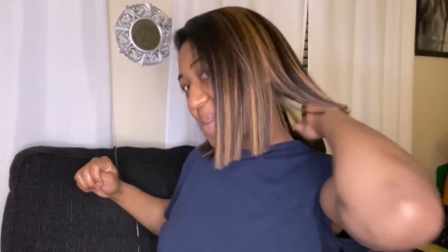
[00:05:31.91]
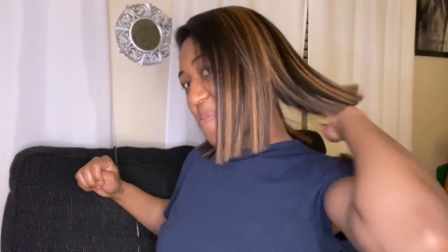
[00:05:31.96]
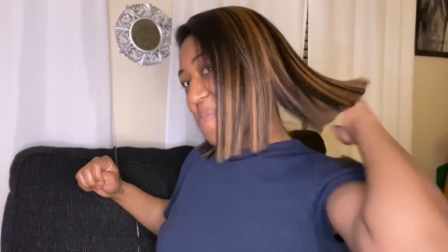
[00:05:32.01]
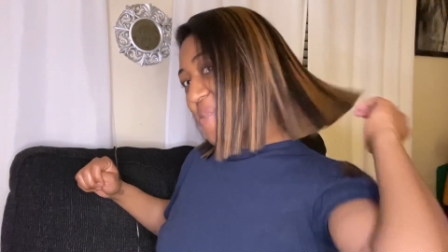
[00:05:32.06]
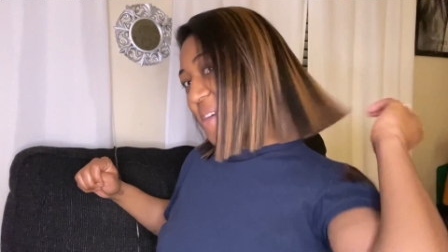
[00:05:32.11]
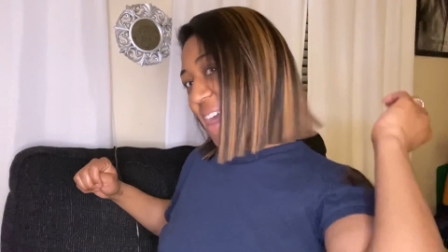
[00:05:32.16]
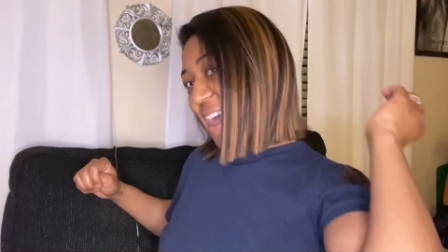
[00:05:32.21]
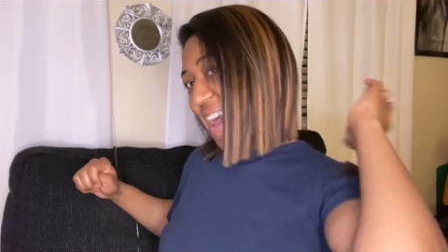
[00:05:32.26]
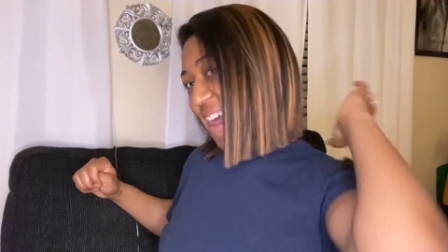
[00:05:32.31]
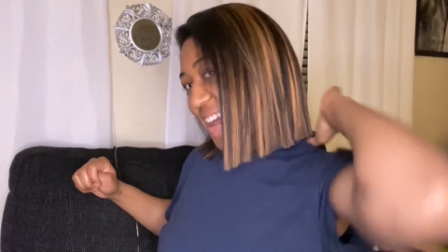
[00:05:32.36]

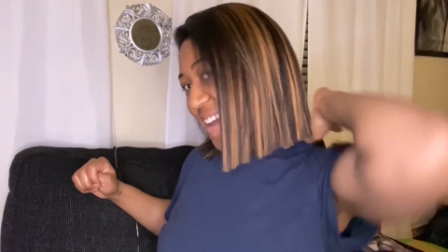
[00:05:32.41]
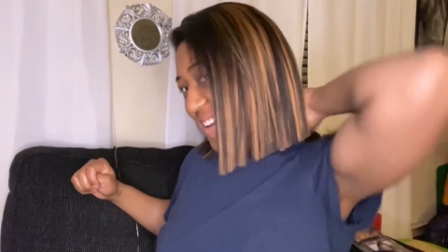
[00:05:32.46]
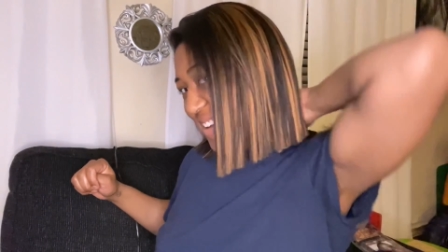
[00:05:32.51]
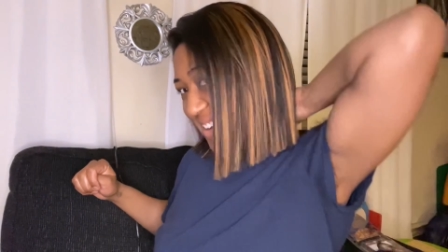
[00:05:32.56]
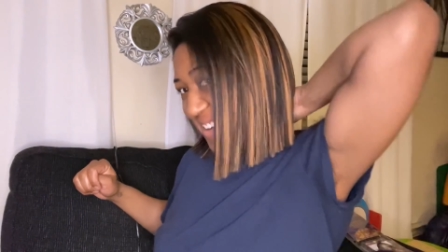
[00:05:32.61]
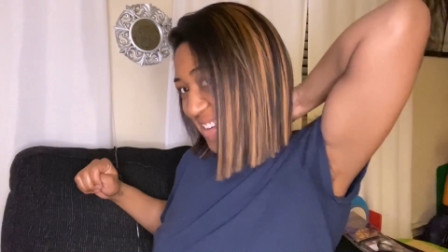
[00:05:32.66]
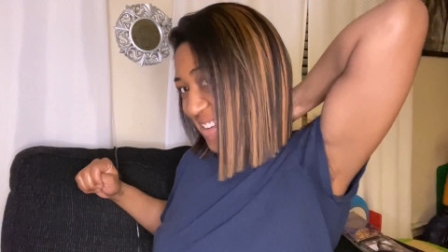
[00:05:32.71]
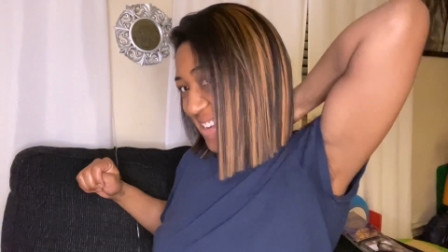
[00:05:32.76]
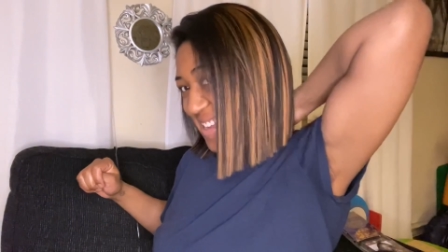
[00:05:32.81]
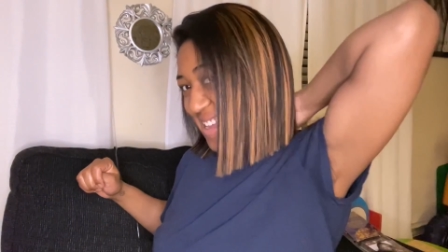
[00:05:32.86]

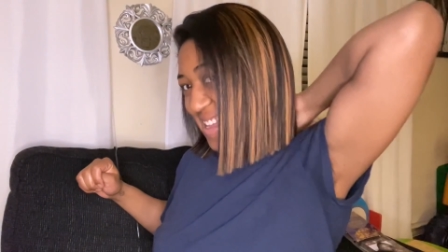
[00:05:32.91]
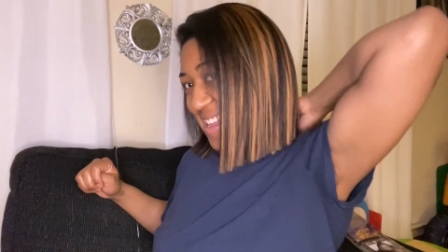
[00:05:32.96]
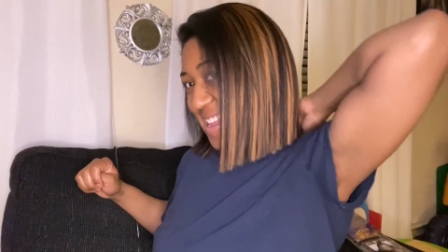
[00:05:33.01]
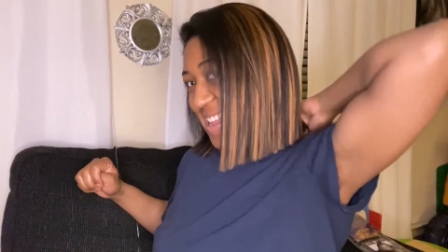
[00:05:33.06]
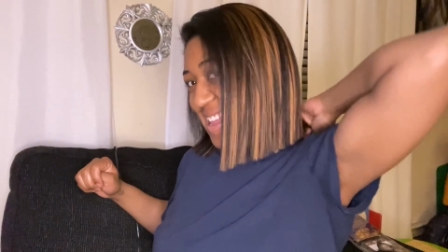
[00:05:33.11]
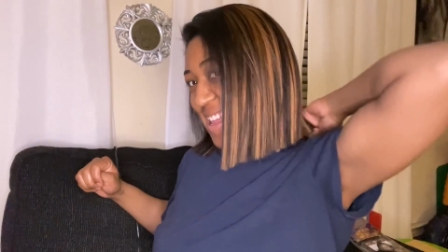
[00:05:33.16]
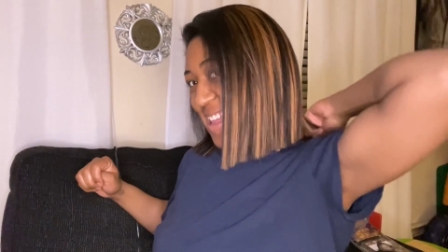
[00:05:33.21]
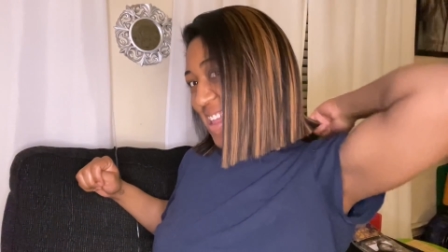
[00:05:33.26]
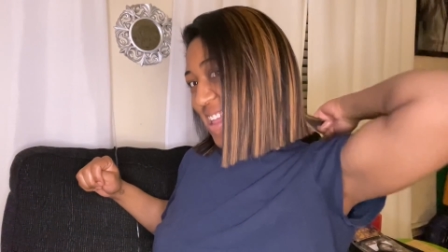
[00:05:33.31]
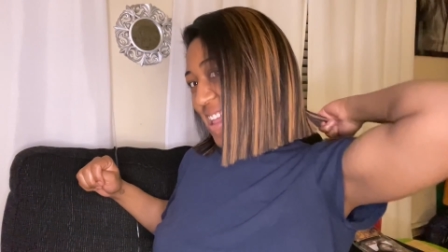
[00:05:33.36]
back
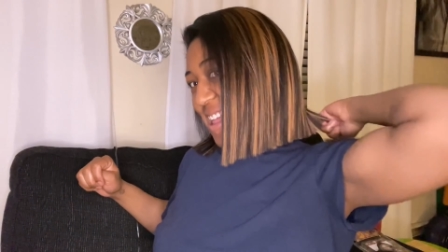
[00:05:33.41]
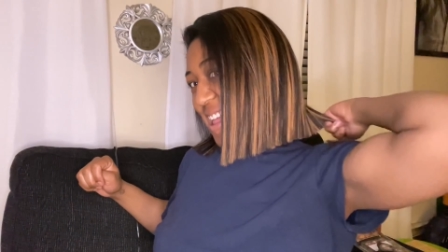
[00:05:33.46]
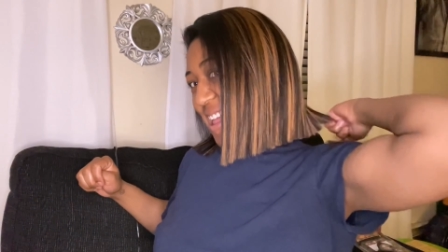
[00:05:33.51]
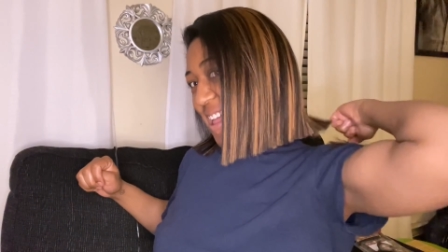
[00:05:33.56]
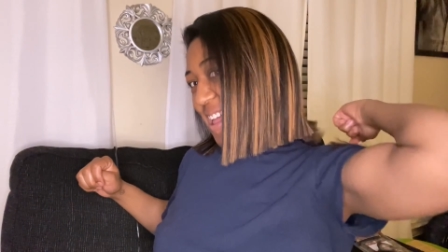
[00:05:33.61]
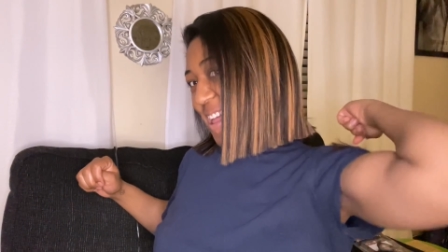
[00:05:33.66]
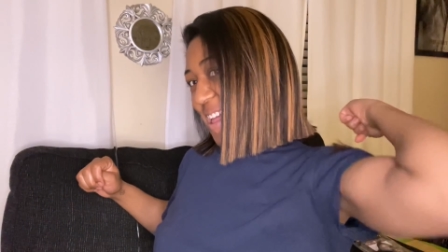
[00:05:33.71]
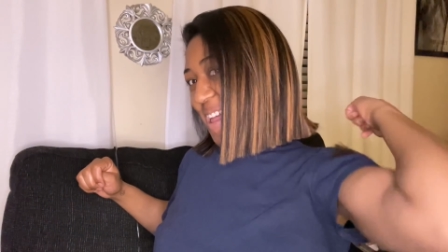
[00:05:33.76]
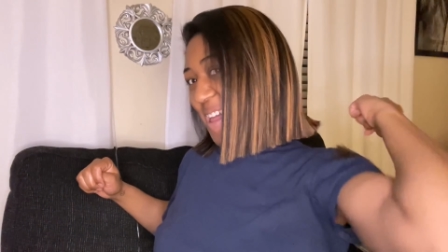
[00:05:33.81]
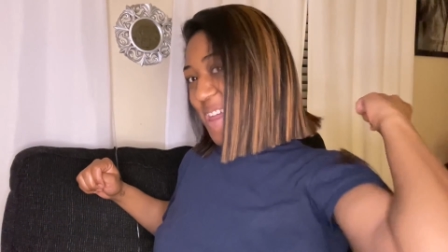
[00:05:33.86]

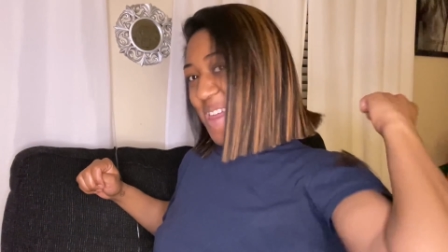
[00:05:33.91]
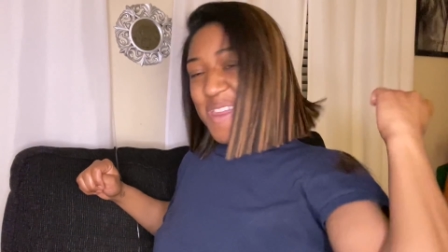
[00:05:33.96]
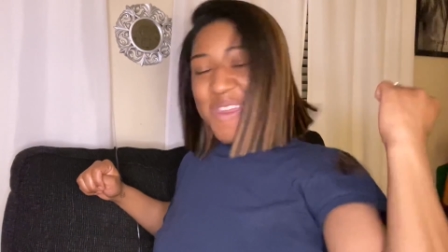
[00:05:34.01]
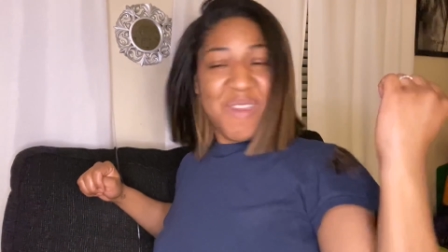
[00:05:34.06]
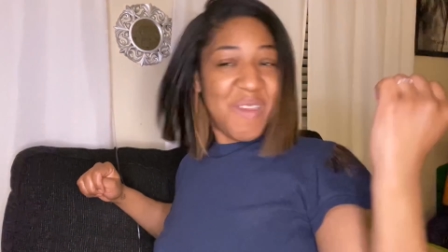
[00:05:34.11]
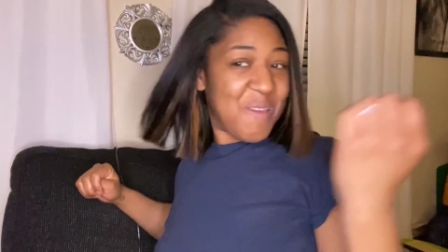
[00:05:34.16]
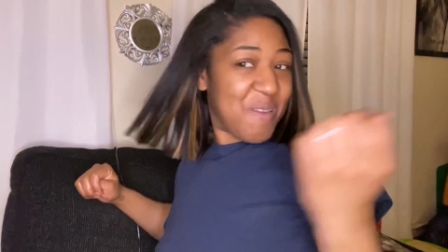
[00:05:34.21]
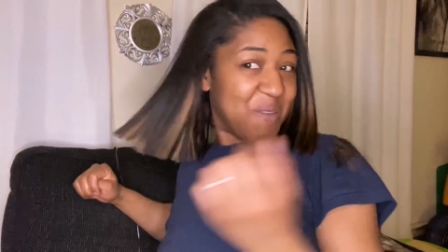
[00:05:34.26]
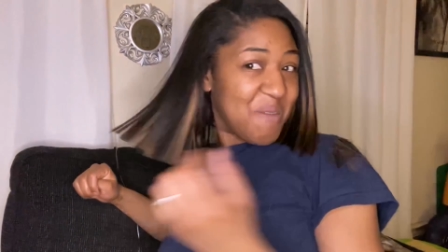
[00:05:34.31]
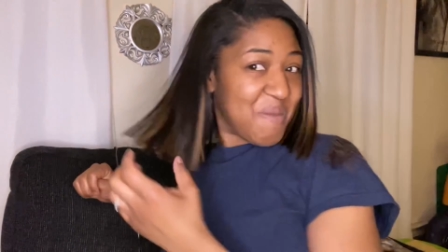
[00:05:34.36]

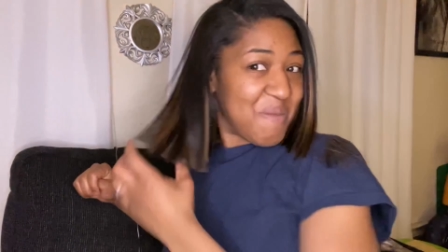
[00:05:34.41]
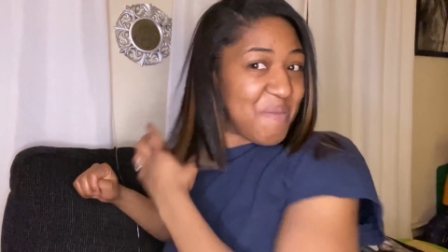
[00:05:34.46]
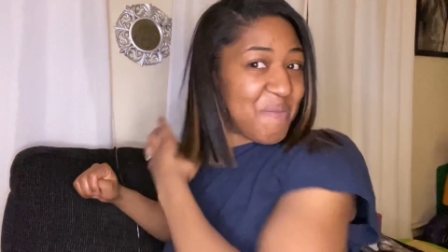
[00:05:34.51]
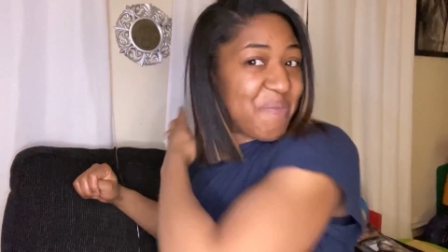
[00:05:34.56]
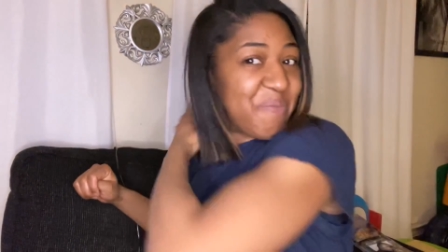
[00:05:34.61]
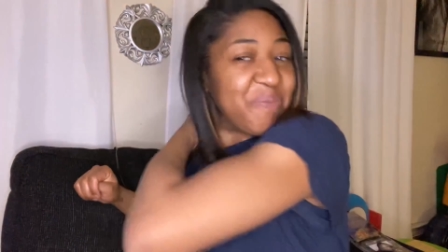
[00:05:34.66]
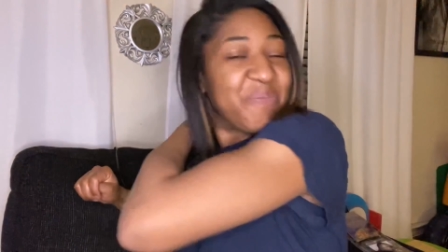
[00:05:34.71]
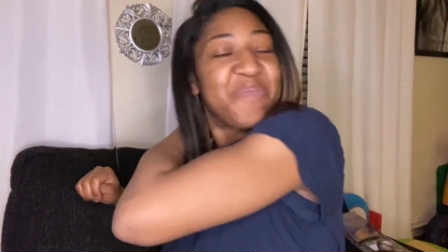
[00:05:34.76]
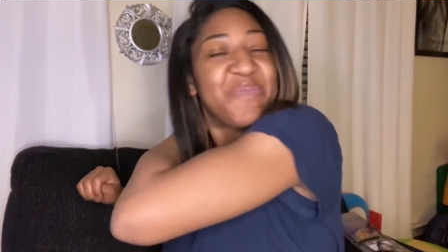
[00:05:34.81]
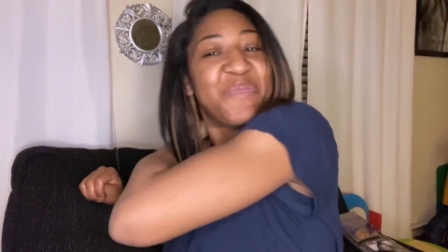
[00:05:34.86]

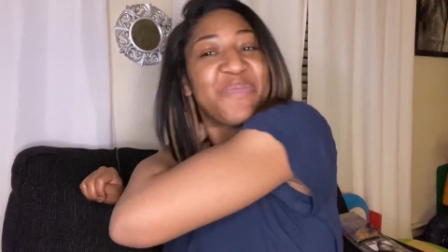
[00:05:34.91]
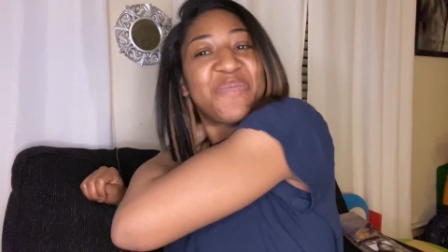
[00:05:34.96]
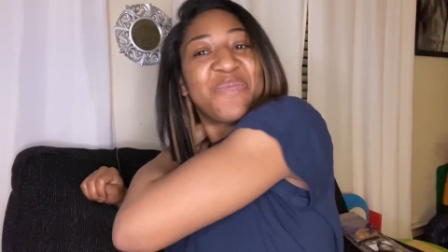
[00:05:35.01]
um